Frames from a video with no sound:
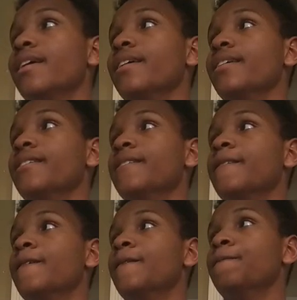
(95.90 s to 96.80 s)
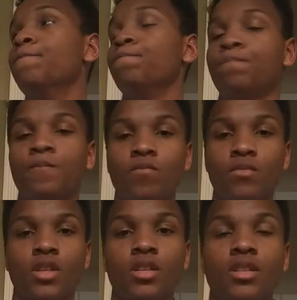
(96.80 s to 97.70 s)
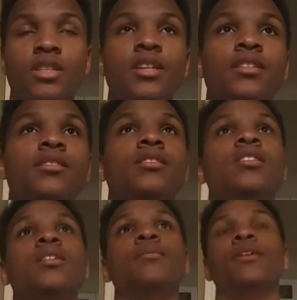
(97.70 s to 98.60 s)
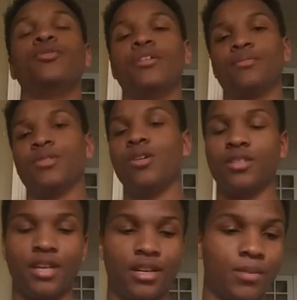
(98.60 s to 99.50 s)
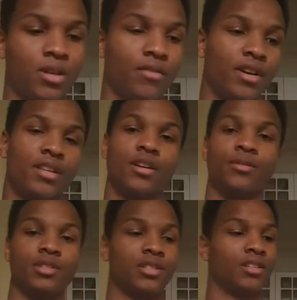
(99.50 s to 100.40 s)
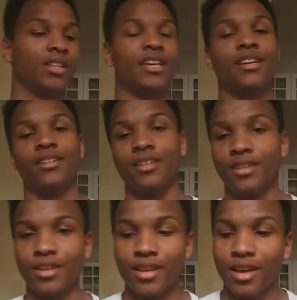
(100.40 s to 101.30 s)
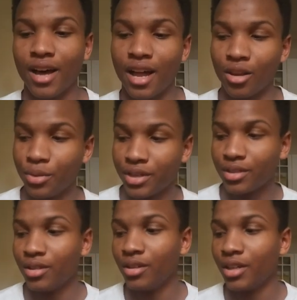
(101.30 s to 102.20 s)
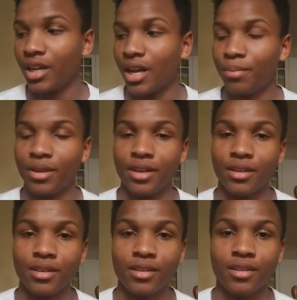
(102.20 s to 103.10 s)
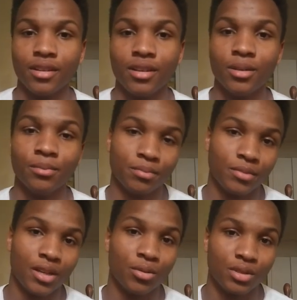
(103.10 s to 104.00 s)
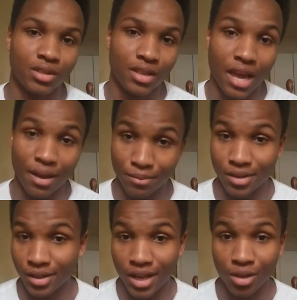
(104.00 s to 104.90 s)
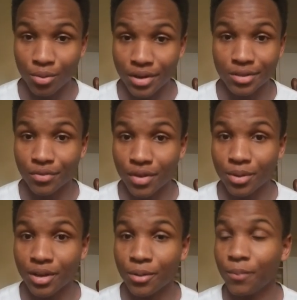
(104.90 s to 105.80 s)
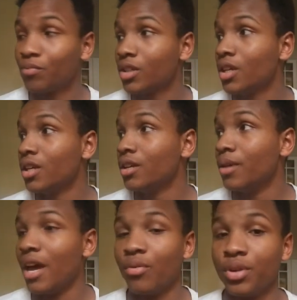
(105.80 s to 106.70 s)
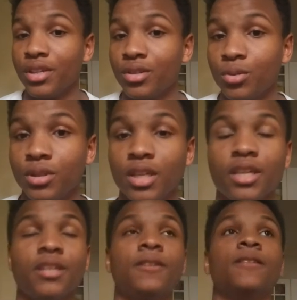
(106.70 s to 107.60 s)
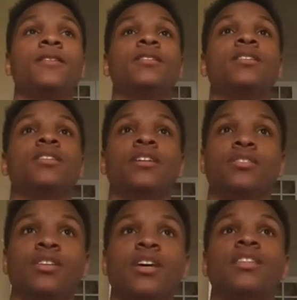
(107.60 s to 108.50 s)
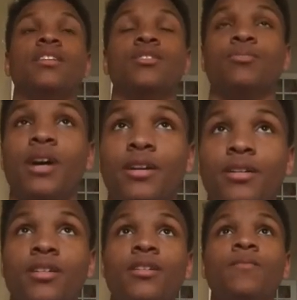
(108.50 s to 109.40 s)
And um, yeah, I do have some songs lined up already. There's the late Halloween song that I got planned. Um, I know it's done Halloween. It's November now, halfway into it. And there's that. Then there's minor.